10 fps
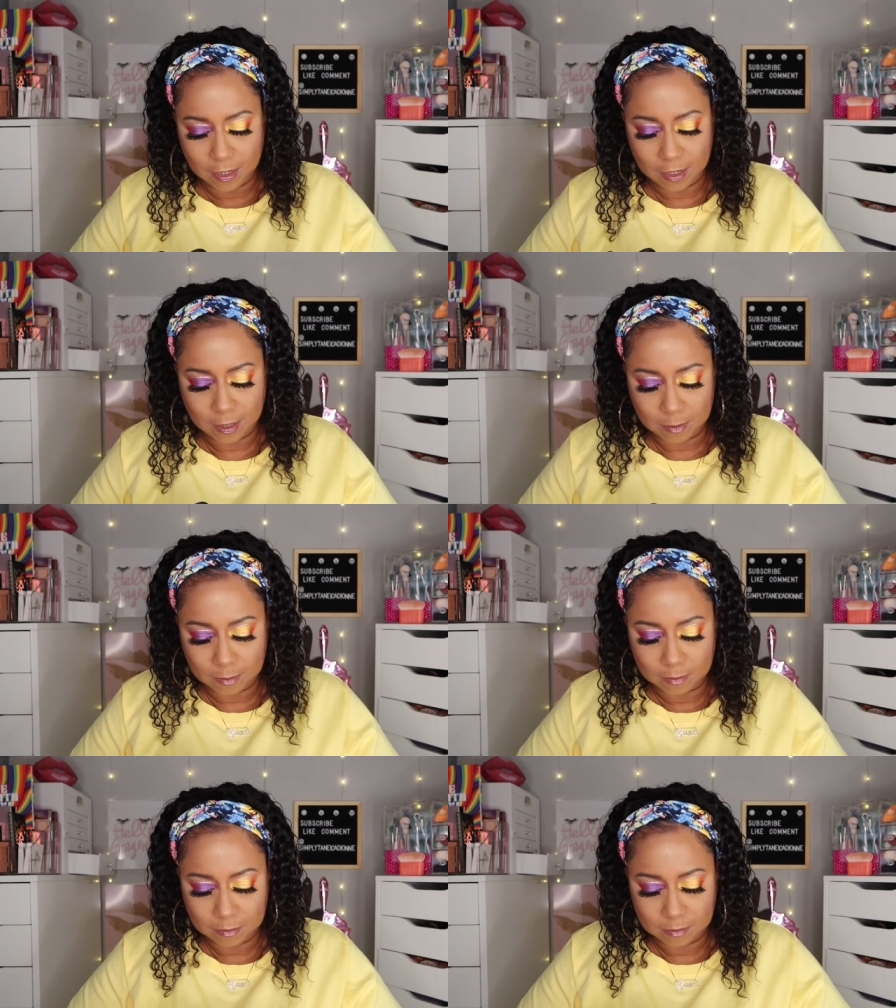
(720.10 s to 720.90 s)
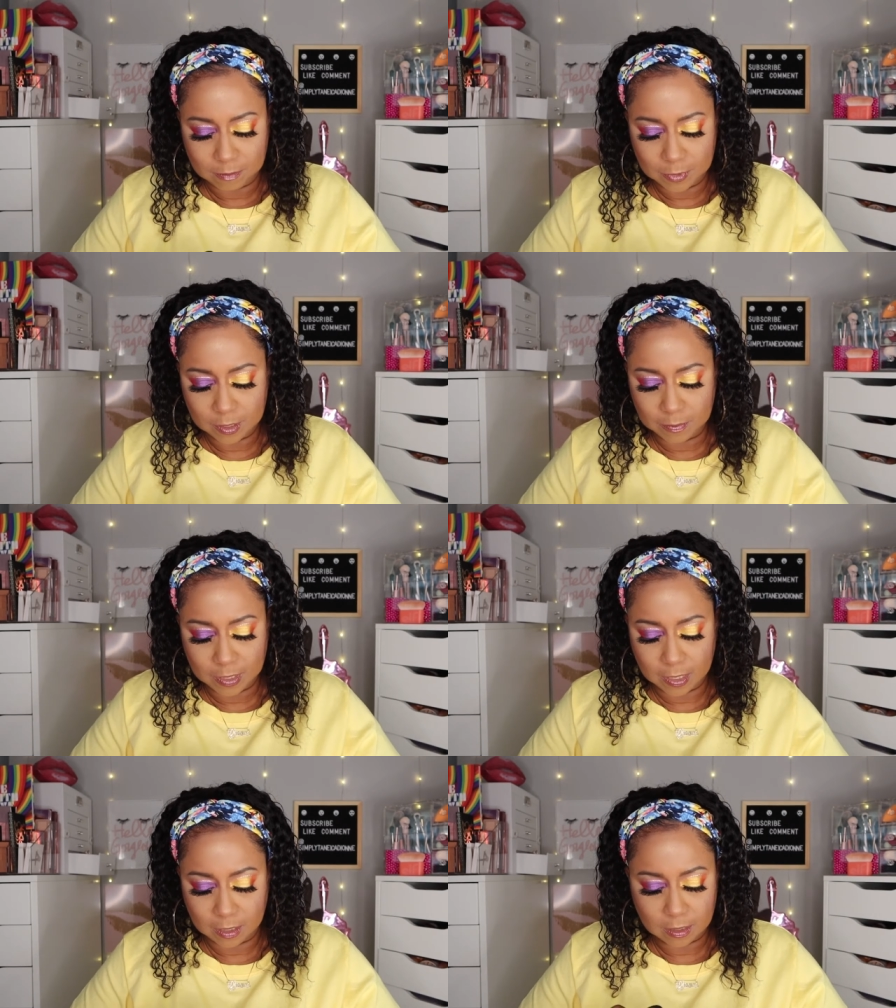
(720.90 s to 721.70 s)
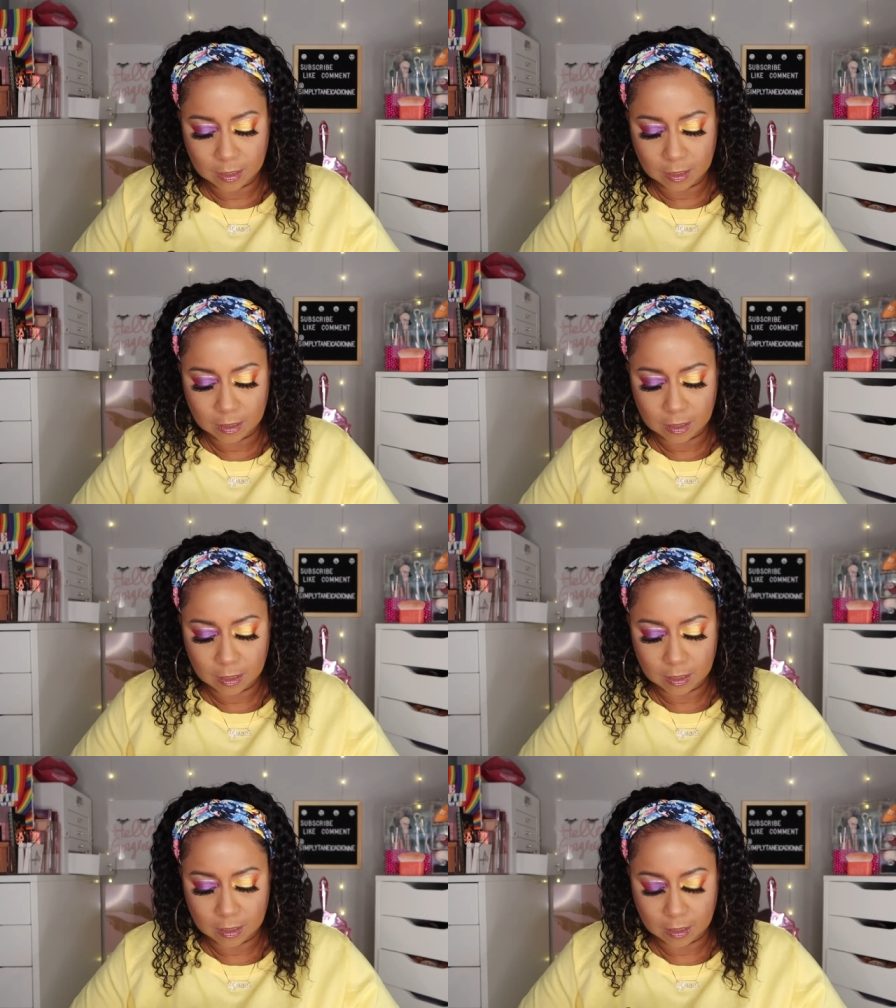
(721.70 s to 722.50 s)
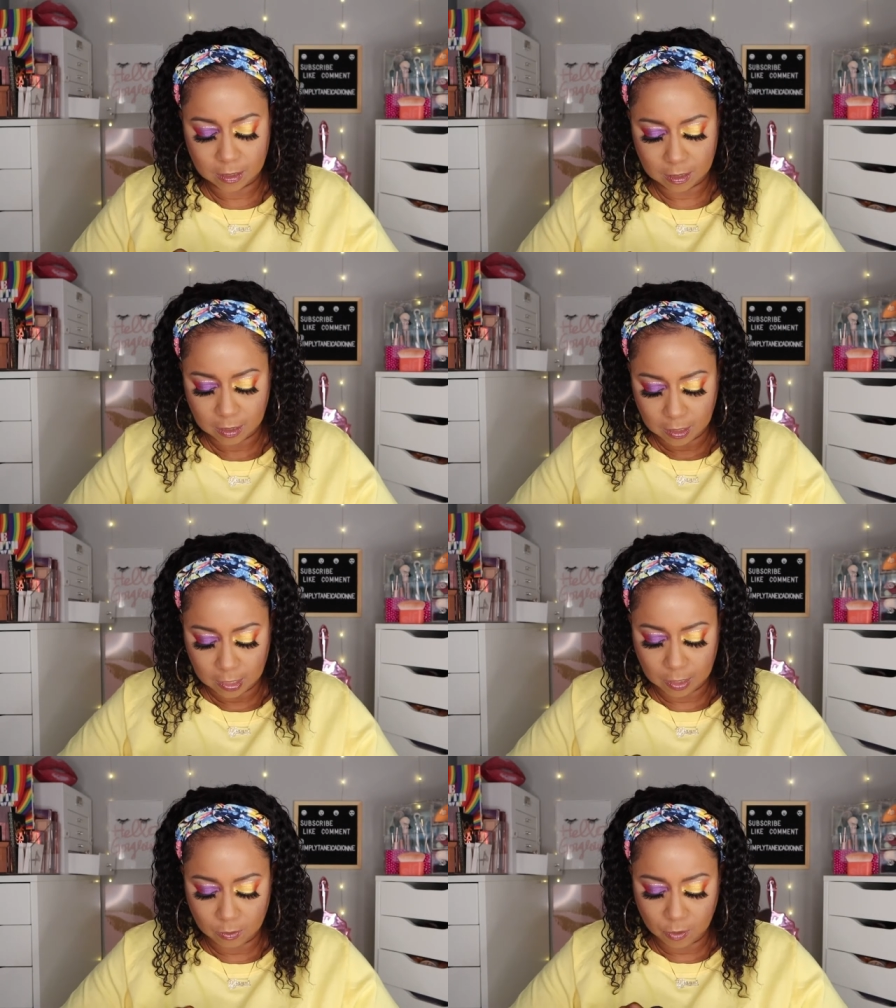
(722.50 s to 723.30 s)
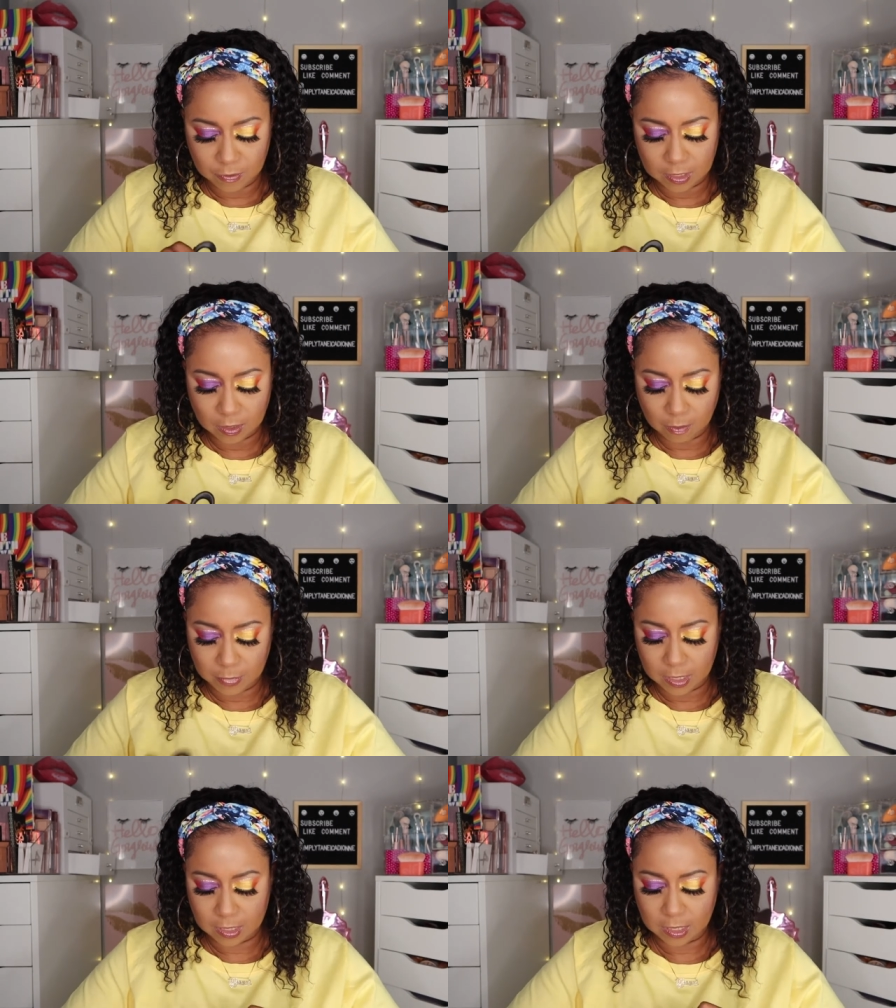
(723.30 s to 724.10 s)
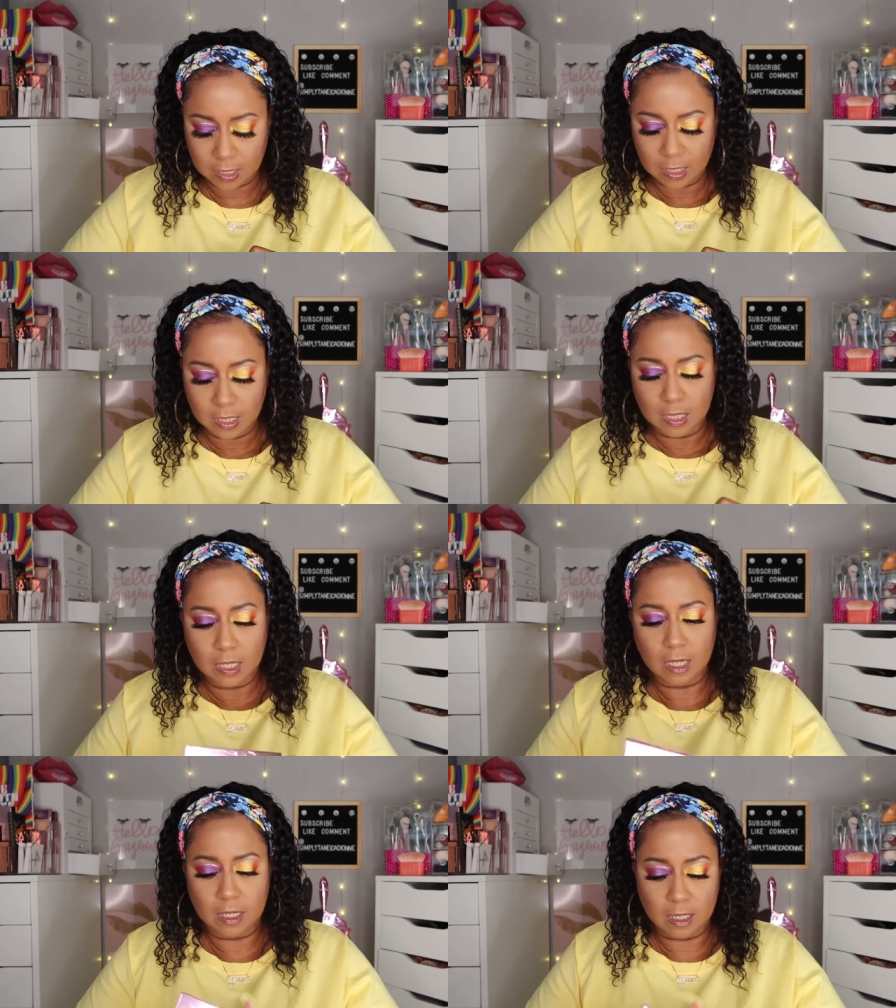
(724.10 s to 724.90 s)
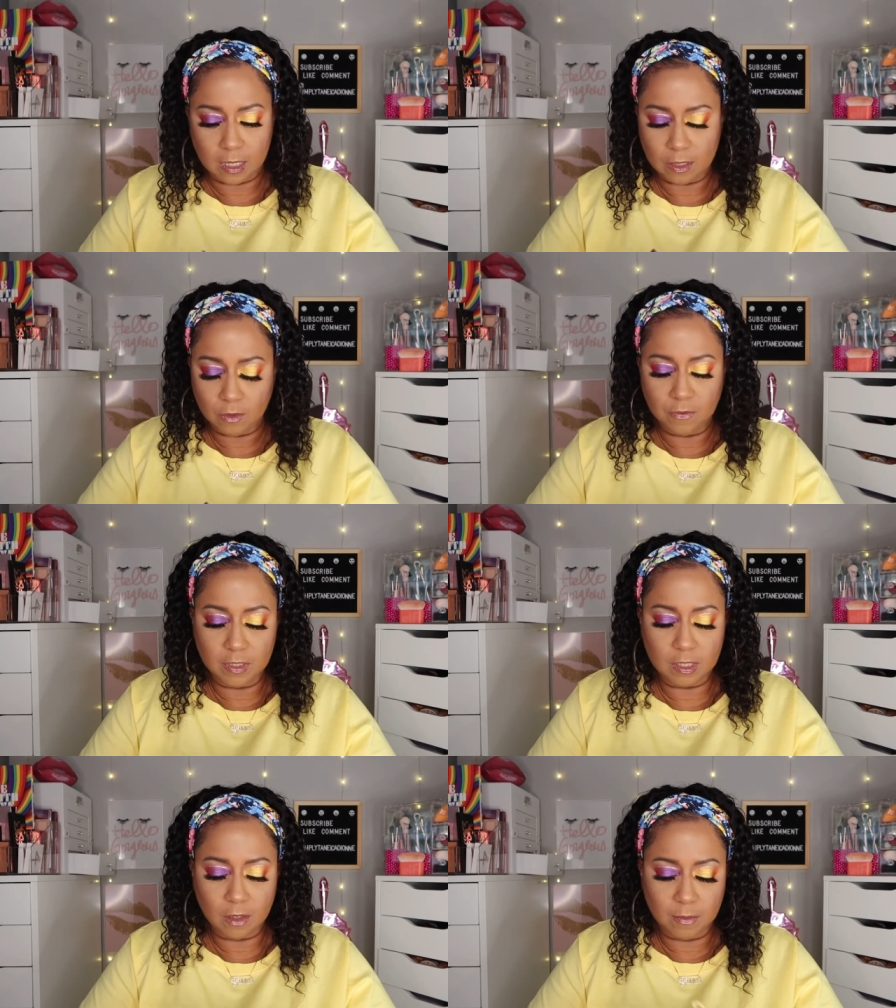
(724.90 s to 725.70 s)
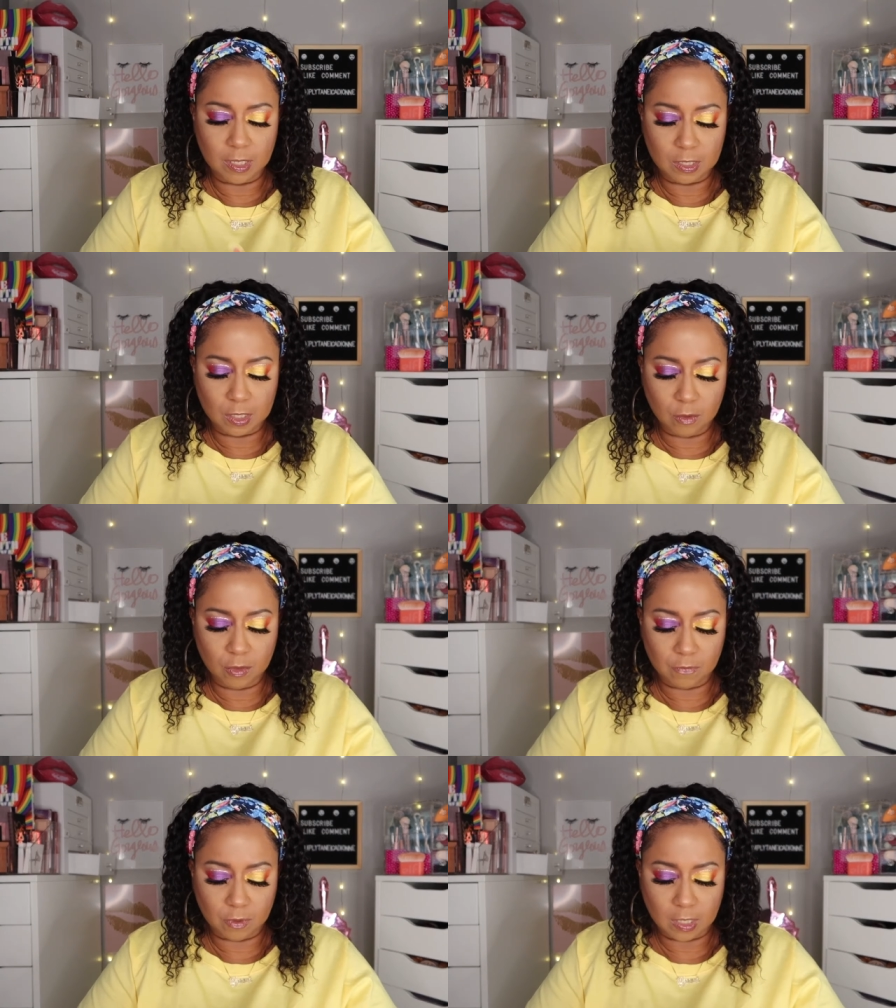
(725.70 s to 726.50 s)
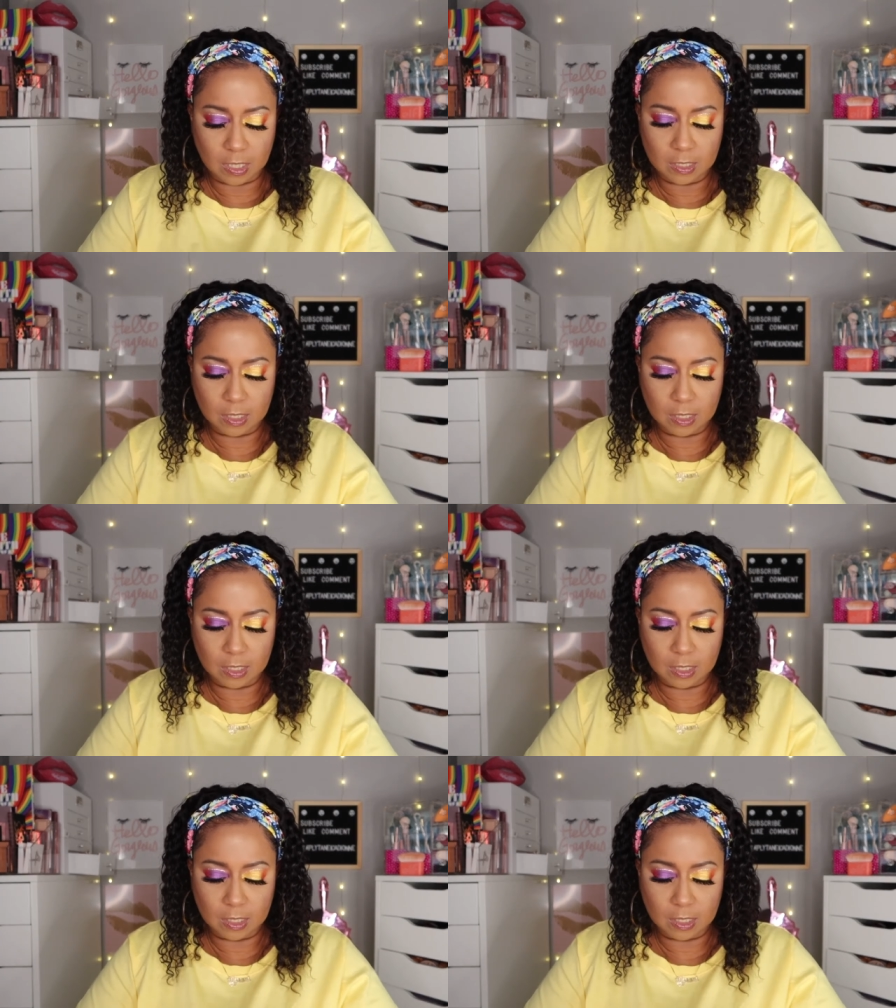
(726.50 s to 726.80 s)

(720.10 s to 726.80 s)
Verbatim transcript: um, just because it's, uh, I don't know if this is going to be a I, I don't know if this is going to be exclusive or not.